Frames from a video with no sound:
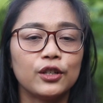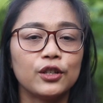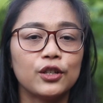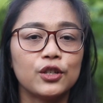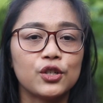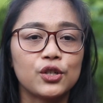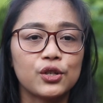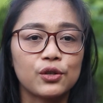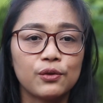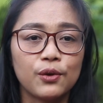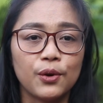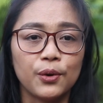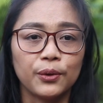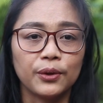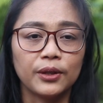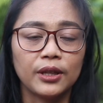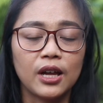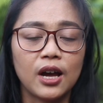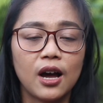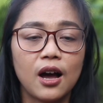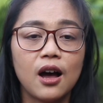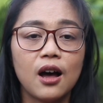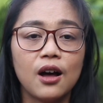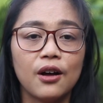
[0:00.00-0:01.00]
control
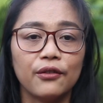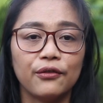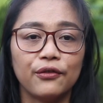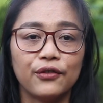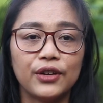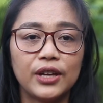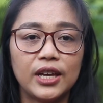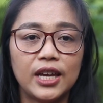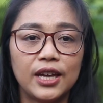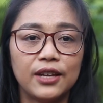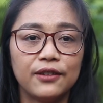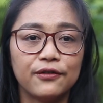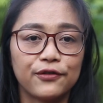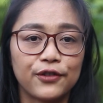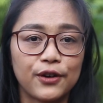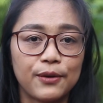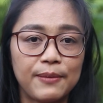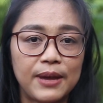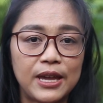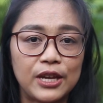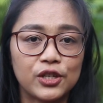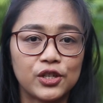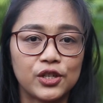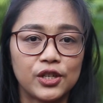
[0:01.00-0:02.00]
of
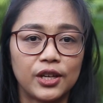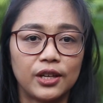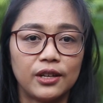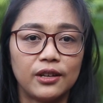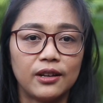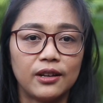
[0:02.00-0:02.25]
information.